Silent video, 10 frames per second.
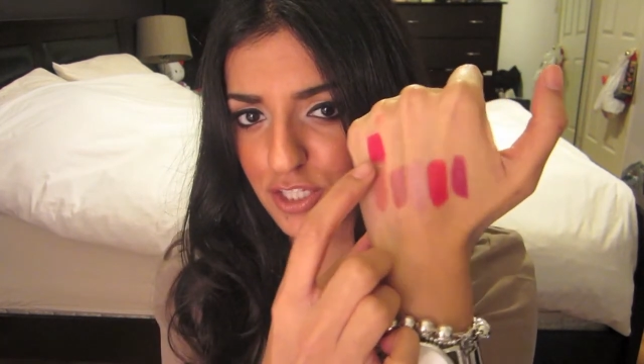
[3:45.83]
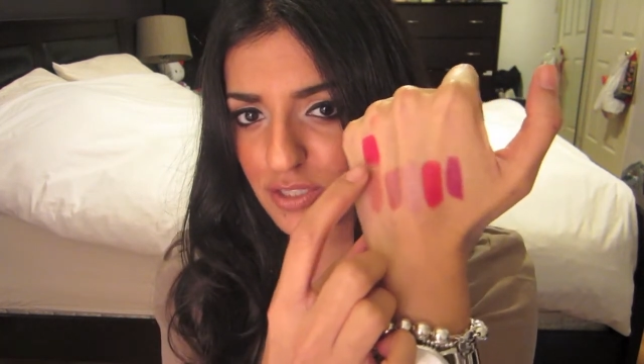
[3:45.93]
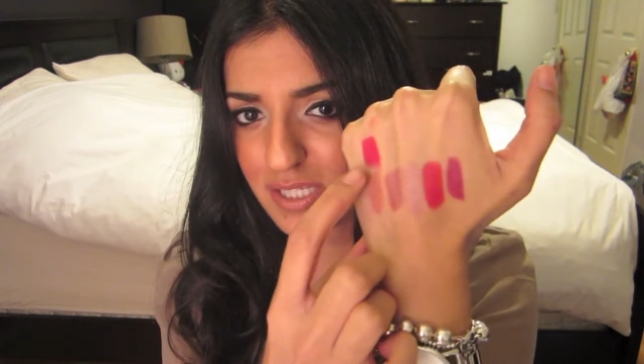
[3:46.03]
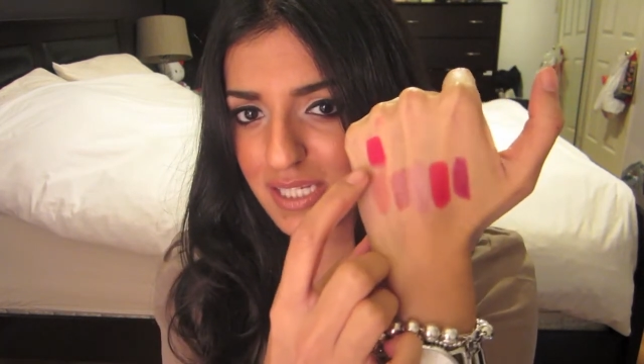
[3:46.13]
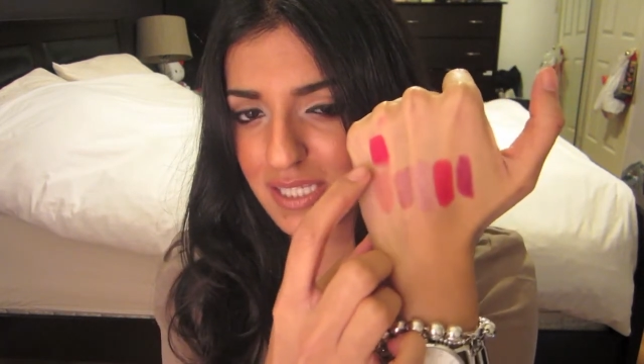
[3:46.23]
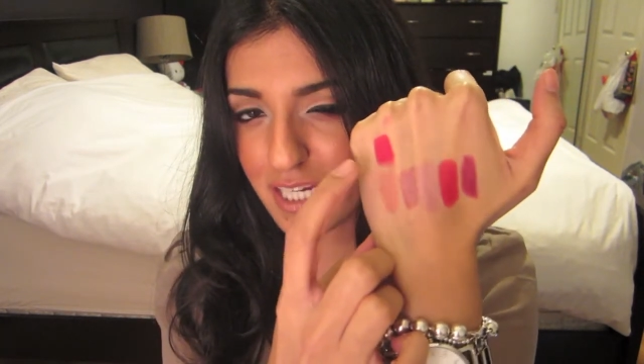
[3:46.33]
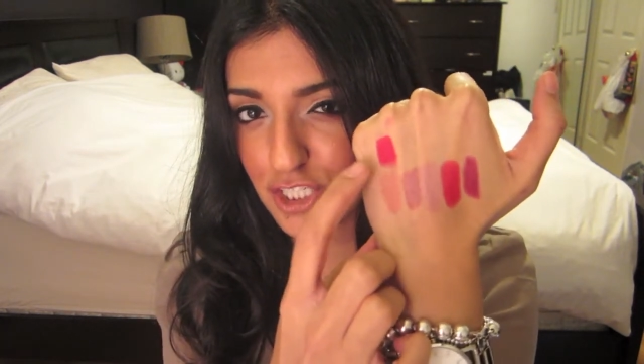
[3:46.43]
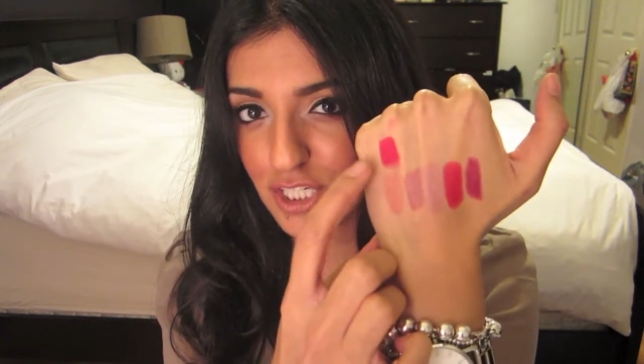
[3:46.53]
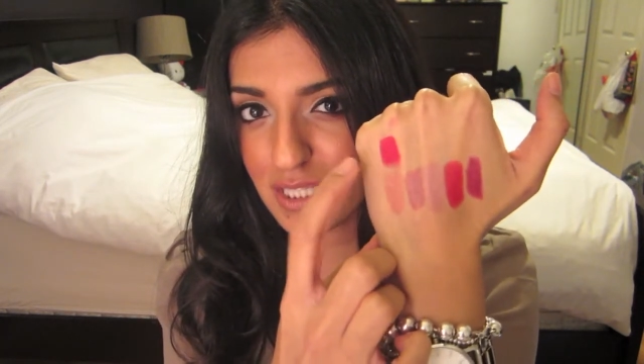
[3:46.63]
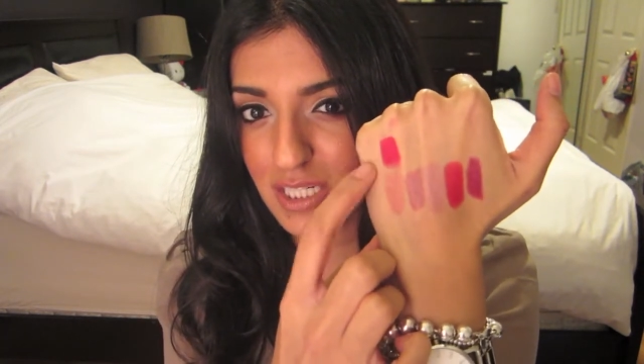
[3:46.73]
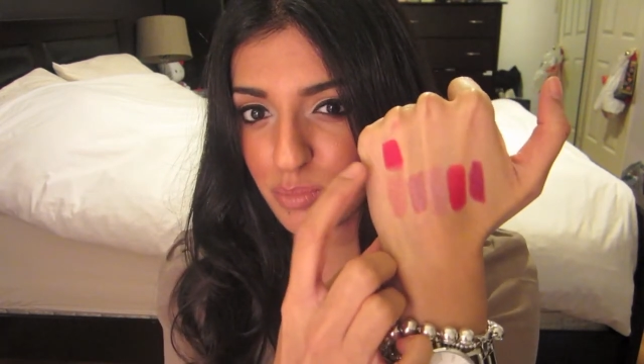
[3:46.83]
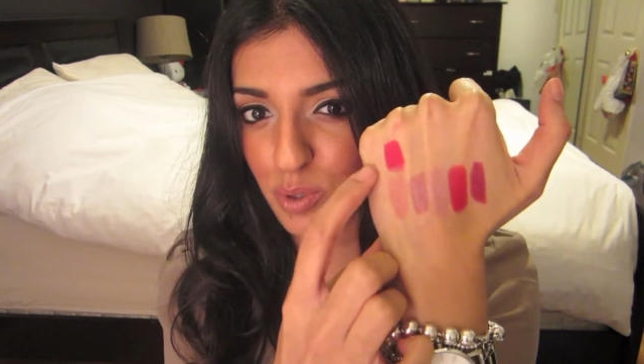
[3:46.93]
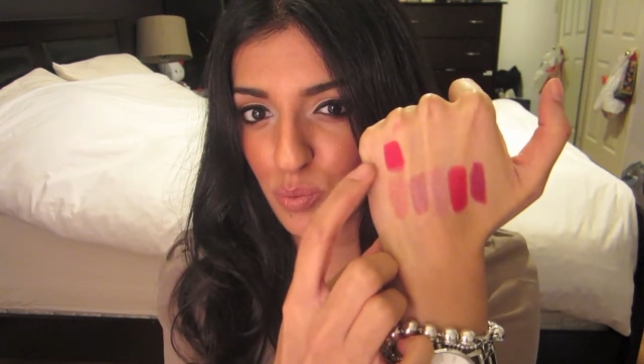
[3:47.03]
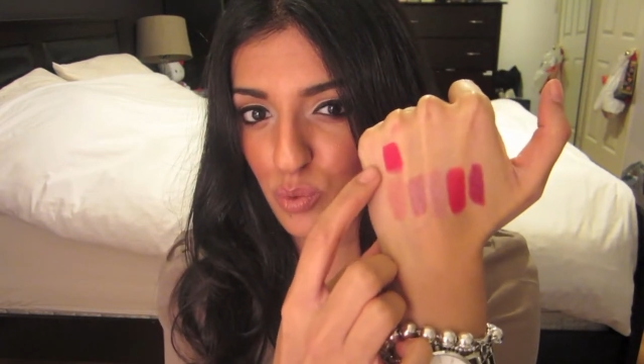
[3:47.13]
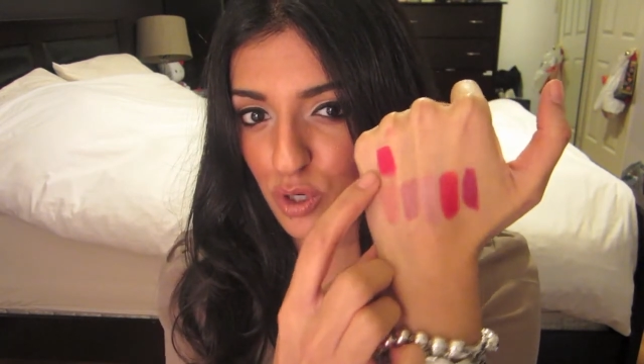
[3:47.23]
So you'll see it's actually a little
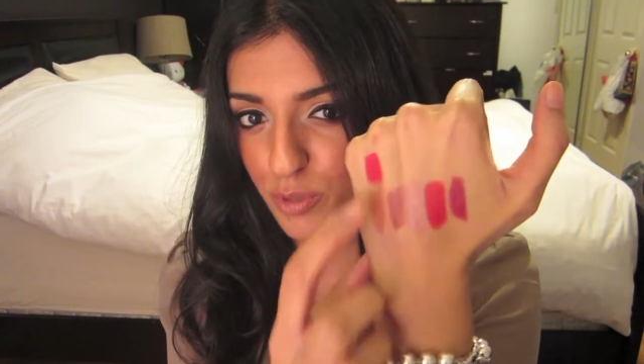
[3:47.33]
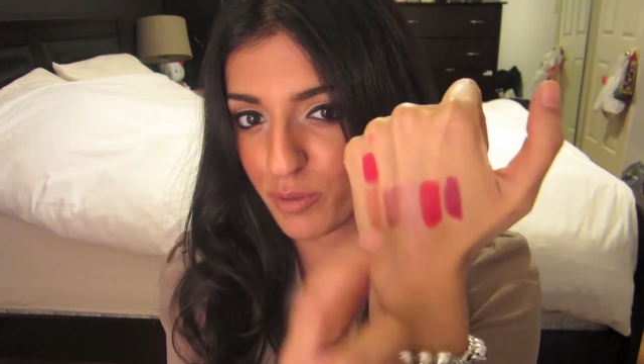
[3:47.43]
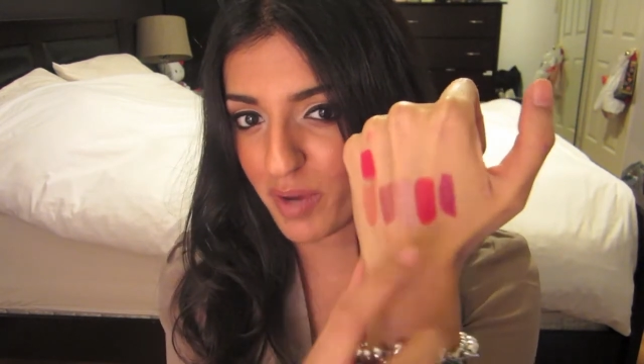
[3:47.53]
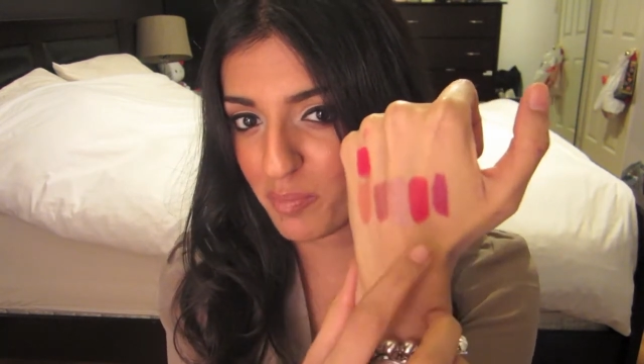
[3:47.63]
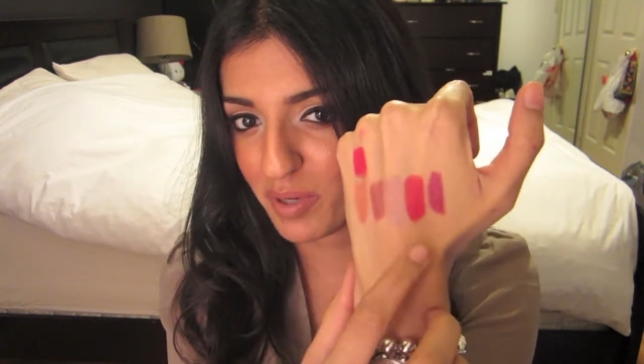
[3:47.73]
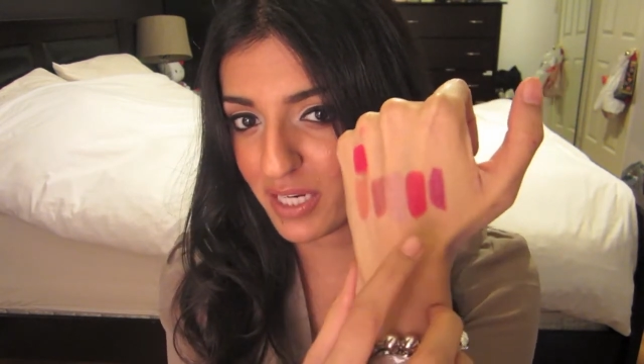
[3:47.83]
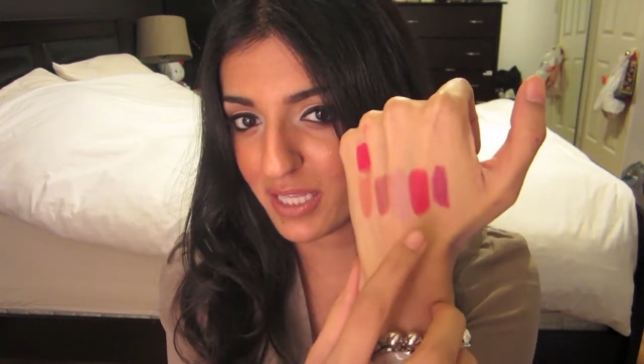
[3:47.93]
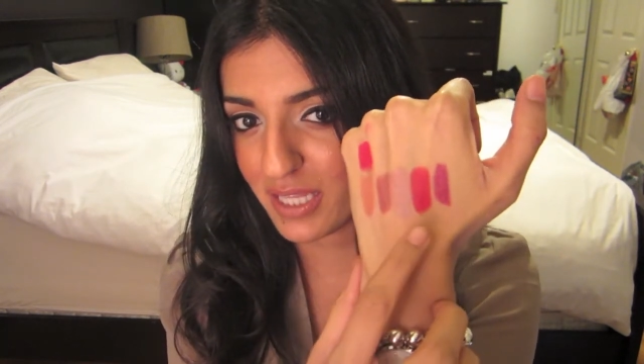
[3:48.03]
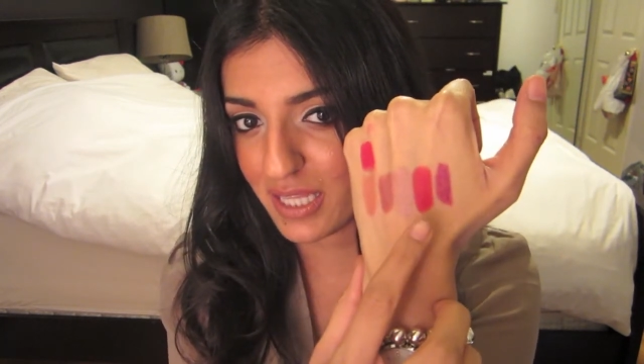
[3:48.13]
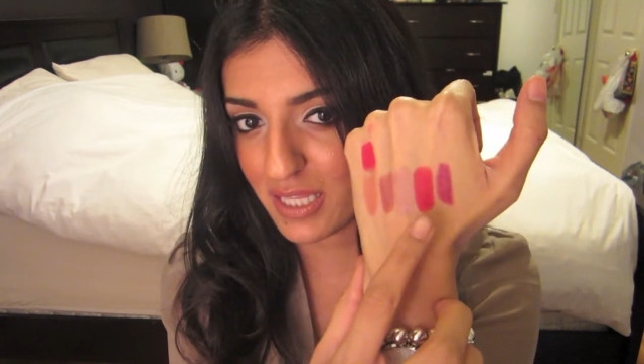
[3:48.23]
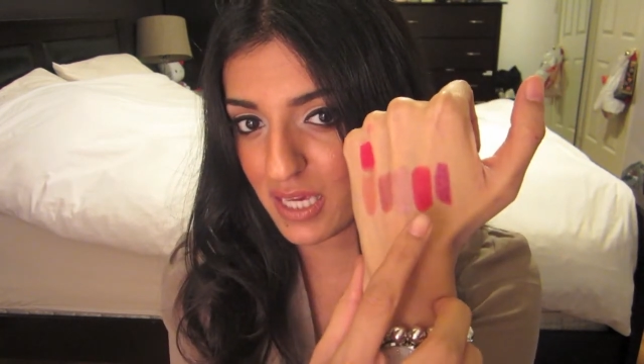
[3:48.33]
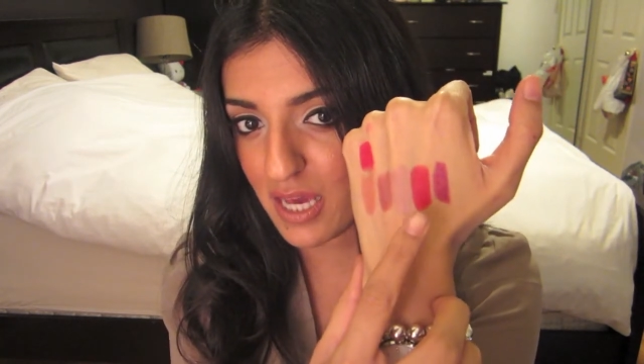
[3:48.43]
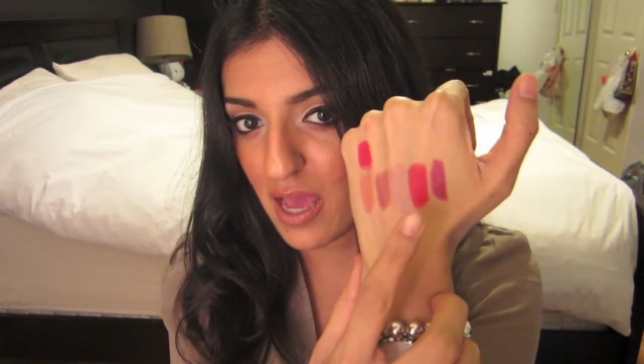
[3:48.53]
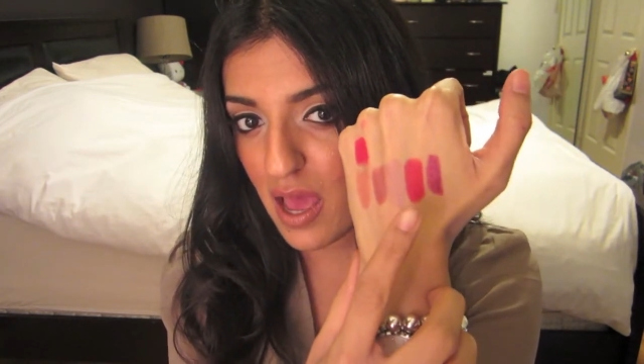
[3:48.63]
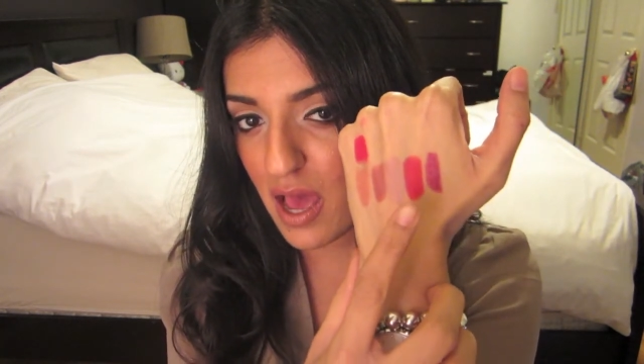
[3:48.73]
bit warmer, in my opinion, than the